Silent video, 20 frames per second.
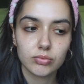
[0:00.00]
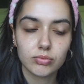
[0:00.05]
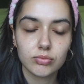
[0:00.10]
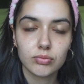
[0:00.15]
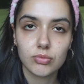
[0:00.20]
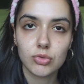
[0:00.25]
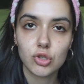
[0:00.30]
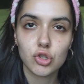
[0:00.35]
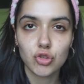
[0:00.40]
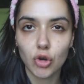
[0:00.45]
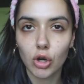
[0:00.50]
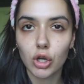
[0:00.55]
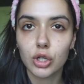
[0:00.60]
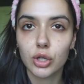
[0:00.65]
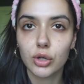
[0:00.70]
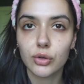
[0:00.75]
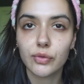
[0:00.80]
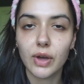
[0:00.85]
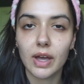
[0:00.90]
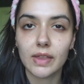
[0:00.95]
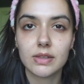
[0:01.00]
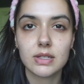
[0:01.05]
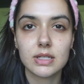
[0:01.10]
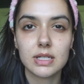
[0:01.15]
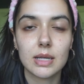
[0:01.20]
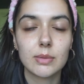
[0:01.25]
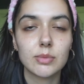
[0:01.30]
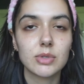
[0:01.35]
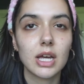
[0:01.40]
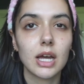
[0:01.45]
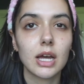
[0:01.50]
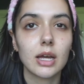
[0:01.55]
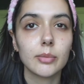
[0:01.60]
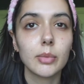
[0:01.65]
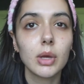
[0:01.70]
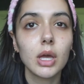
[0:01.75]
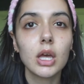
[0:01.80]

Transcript: strong enough at the same time.